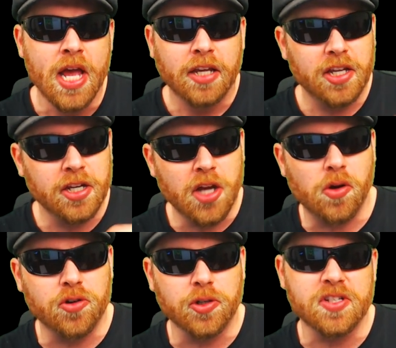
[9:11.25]
you can go
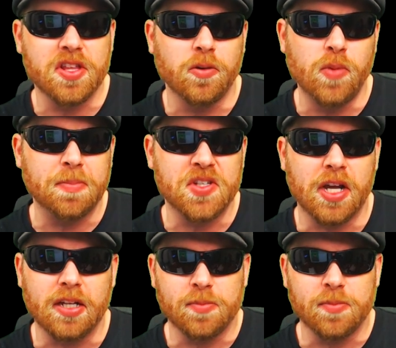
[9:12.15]
across to the website,